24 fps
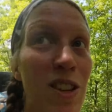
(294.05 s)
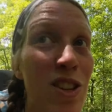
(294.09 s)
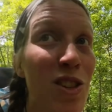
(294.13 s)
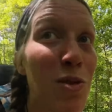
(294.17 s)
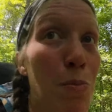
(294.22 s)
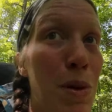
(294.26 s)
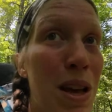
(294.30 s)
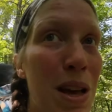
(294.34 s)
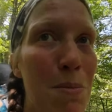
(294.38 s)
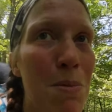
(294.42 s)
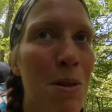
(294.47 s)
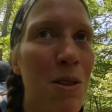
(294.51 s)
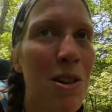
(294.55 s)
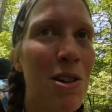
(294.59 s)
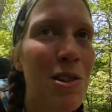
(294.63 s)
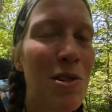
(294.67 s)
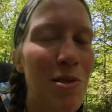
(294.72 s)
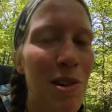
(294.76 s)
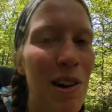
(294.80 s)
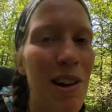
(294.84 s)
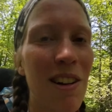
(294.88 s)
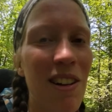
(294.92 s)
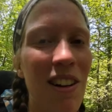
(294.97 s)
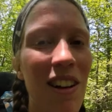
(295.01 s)
there's people on
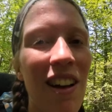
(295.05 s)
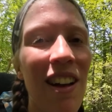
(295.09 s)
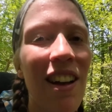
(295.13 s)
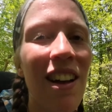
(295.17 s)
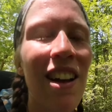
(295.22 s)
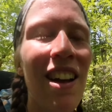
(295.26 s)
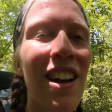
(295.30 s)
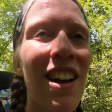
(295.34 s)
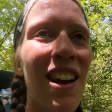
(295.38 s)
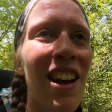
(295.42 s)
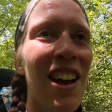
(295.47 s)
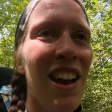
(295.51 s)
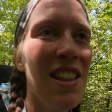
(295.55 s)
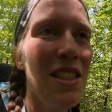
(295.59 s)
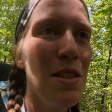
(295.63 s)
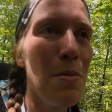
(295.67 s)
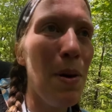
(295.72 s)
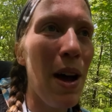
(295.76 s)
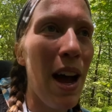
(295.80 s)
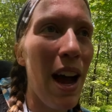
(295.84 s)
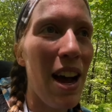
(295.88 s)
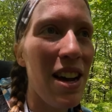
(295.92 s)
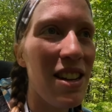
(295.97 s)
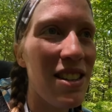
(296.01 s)
trail in
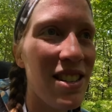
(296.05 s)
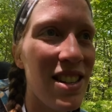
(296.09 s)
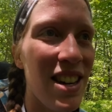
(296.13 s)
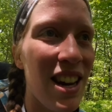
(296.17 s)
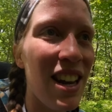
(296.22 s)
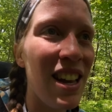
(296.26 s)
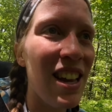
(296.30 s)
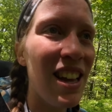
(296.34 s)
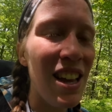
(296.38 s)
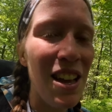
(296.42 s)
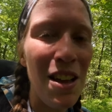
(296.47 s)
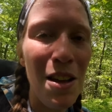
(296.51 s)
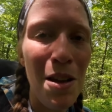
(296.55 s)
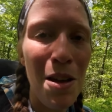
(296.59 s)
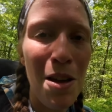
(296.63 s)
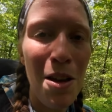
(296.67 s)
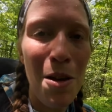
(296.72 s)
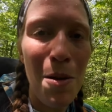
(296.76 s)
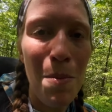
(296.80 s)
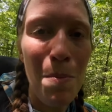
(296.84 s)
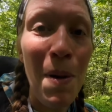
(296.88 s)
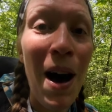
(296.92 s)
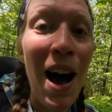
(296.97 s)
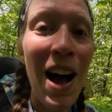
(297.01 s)
the past
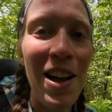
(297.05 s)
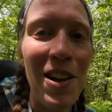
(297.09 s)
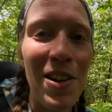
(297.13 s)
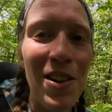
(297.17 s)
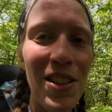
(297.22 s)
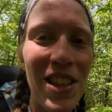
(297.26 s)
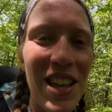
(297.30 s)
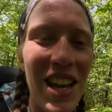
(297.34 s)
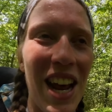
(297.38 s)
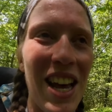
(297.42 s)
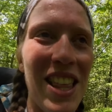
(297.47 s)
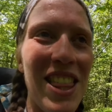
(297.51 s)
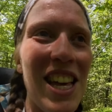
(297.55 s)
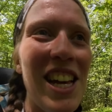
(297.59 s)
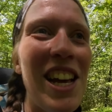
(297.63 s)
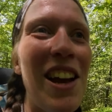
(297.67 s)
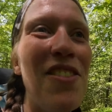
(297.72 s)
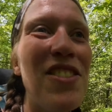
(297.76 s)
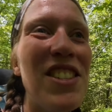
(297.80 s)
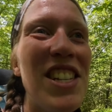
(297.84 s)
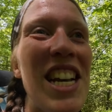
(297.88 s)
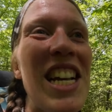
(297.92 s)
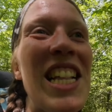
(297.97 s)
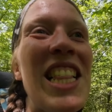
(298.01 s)
mile that I think
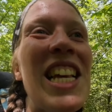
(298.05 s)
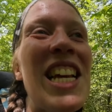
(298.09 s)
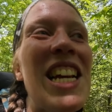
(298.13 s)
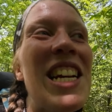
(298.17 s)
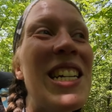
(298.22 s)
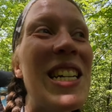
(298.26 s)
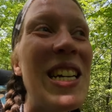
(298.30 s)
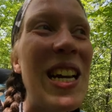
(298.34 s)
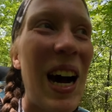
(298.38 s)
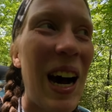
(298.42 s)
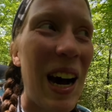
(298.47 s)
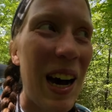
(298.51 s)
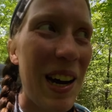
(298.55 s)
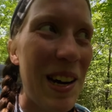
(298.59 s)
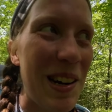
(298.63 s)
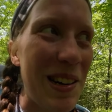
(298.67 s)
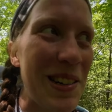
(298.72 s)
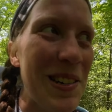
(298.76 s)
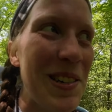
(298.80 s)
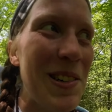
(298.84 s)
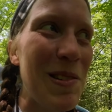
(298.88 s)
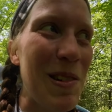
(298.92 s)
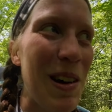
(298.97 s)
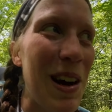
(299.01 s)
I've seen the
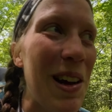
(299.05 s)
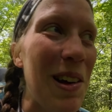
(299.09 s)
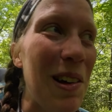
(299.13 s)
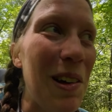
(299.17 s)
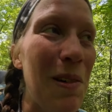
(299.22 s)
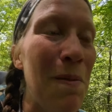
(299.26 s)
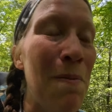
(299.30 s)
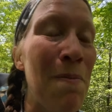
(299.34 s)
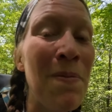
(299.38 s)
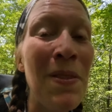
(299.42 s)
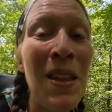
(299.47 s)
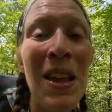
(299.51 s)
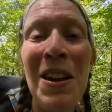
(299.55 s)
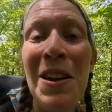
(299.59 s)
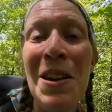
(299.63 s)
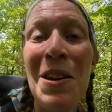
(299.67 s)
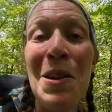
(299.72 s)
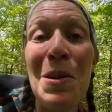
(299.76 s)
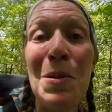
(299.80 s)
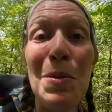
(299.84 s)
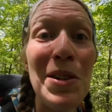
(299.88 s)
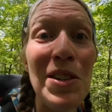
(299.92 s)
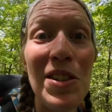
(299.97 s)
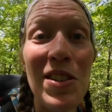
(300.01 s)
entire trail,
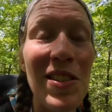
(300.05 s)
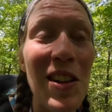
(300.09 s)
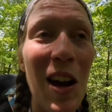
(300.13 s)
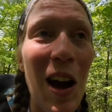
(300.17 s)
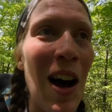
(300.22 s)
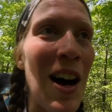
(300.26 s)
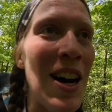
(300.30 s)
which is